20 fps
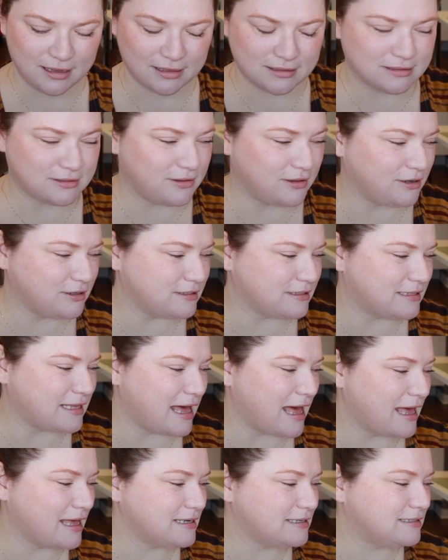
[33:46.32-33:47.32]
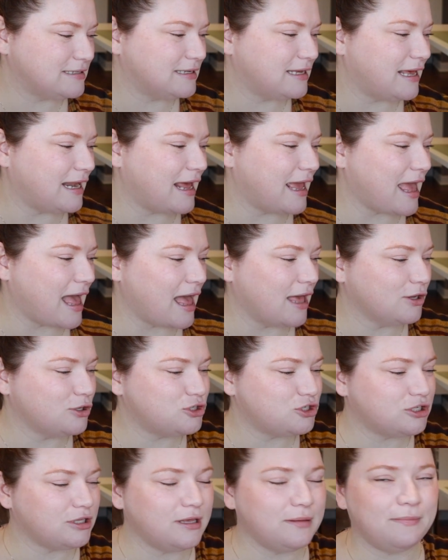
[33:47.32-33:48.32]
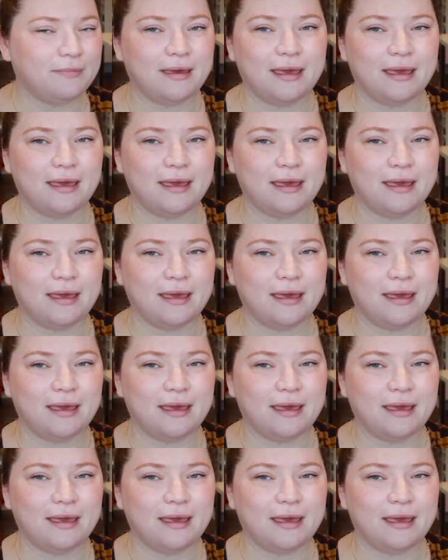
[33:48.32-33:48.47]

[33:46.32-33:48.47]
So there's that. And I actually